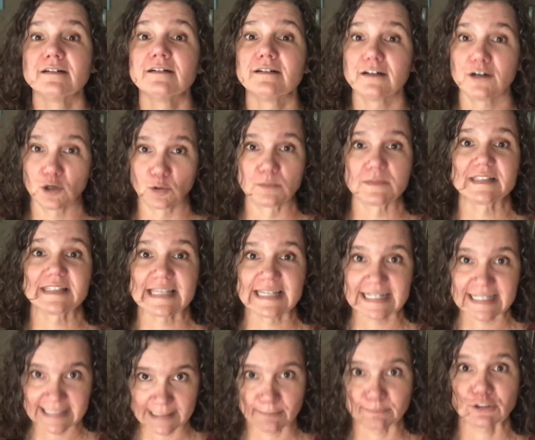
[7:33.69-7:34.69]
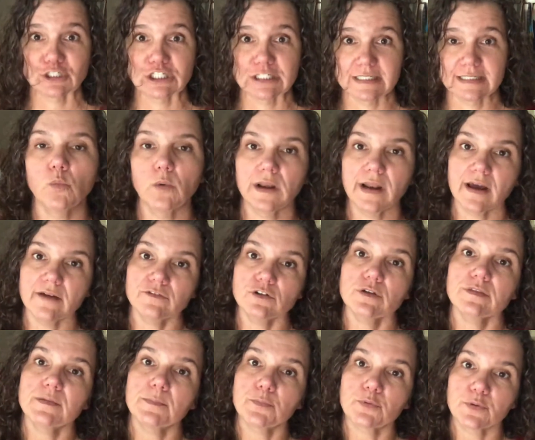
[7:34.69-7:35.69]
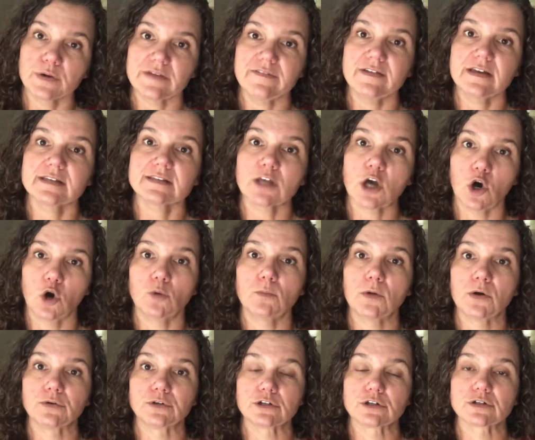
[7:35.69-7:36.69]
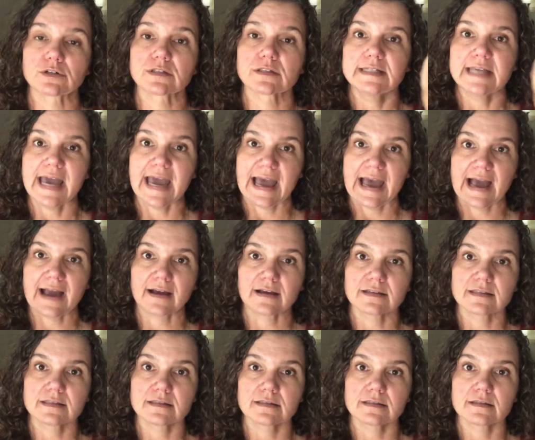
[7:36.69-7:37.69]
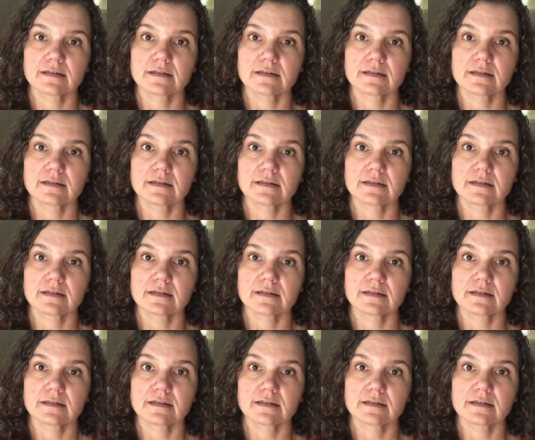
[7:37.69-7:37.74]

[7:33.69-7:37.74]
homestead exemption. Whatever the previous homeowner's tax